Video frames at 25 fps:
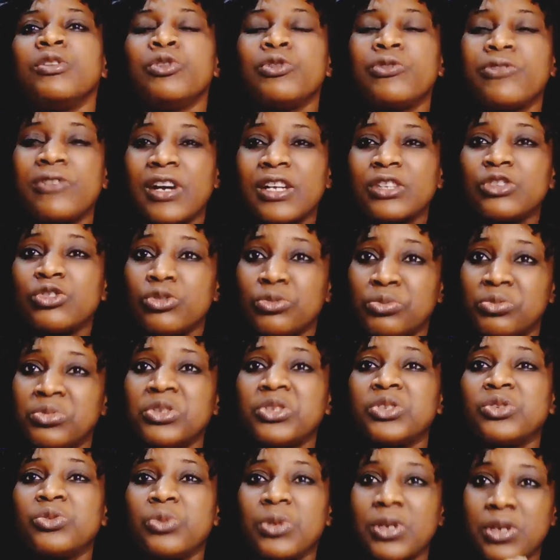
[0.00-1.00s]
In fact, you
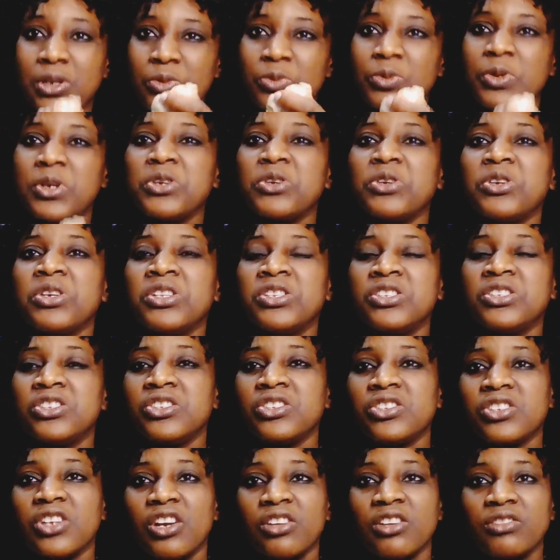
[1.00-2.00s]
breathe well when you eat
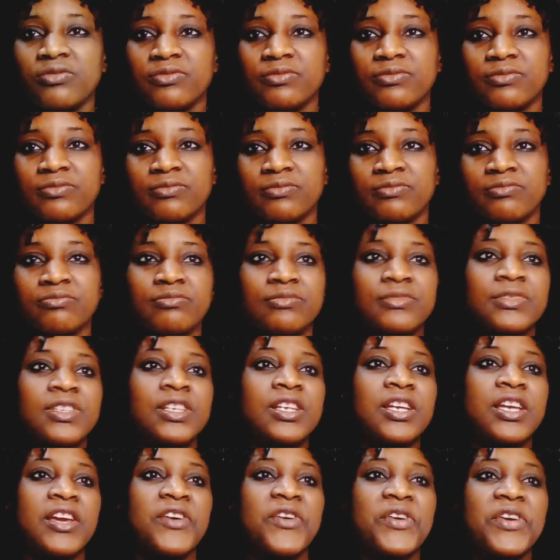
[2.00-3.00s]
ginger.
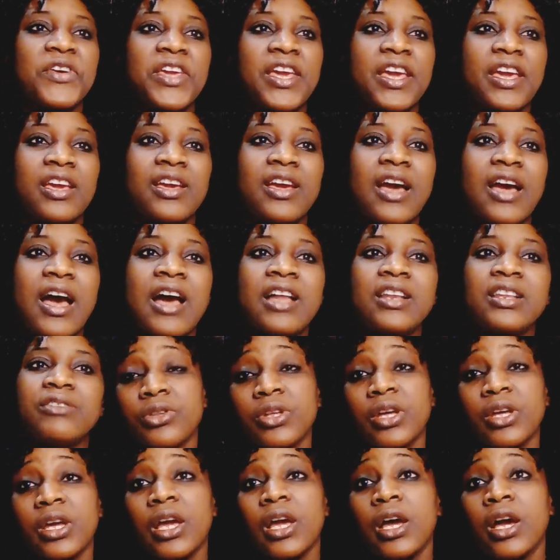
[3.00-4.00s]
Okay, gut
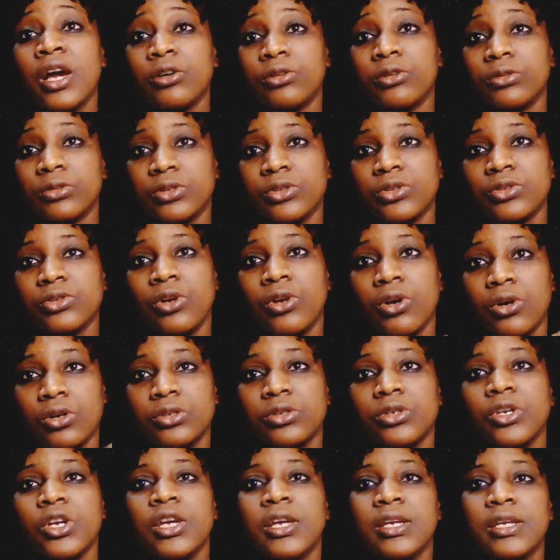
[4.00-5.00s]
health,
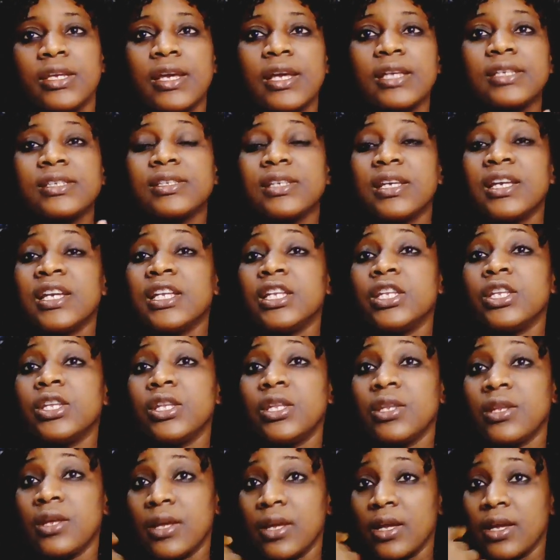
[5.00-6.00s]
gut, yes, in
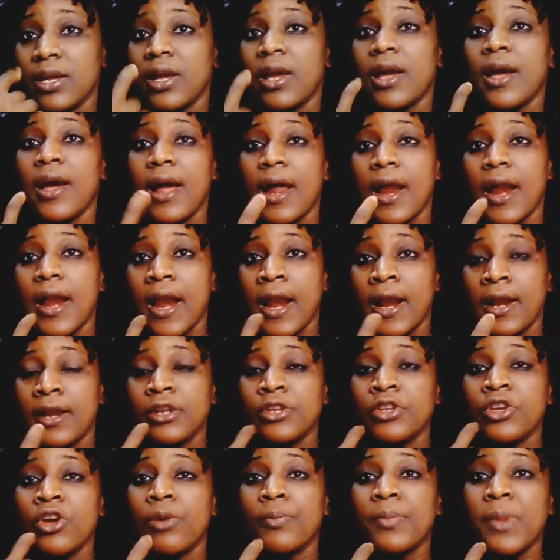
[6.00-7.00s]

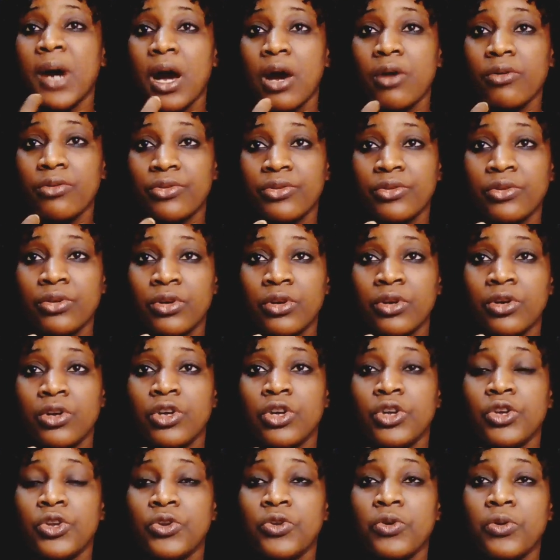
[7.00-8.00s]
your mouth.
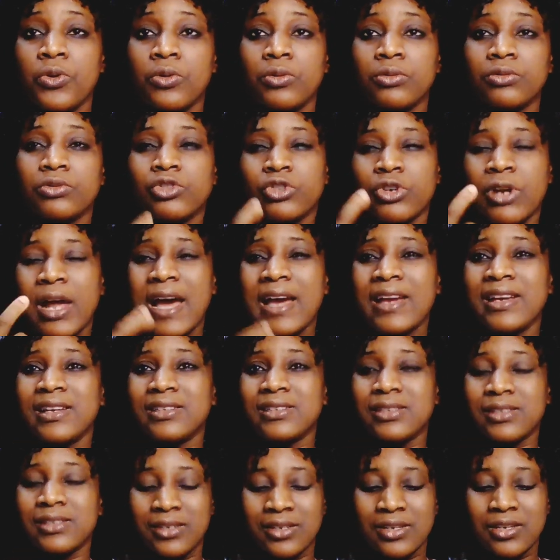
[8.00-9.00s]
You know,
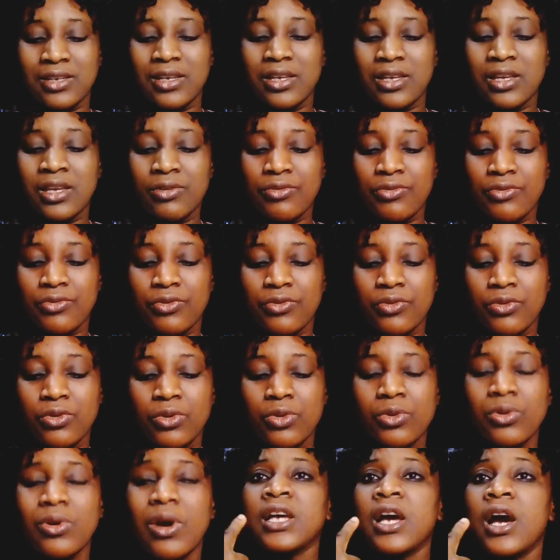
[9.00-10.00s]
try it.
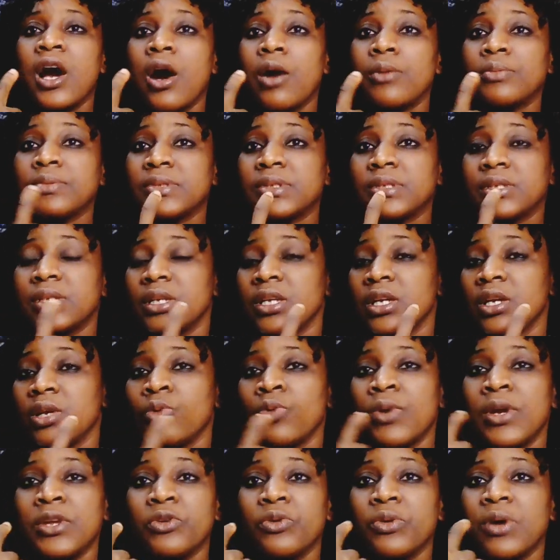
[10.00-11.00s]
It helps
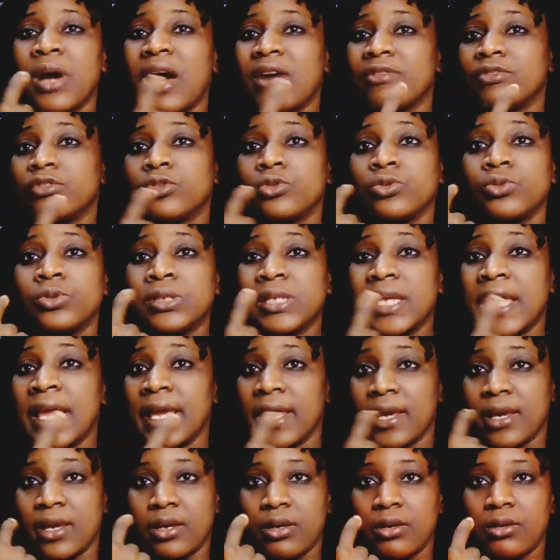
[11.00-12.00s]
when you have
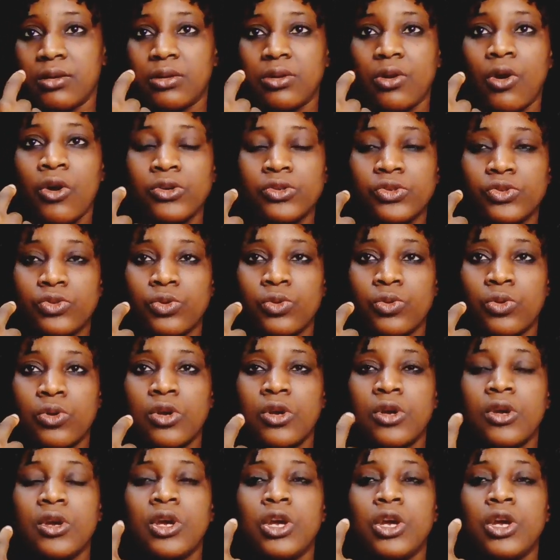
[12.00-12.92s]
toothache also.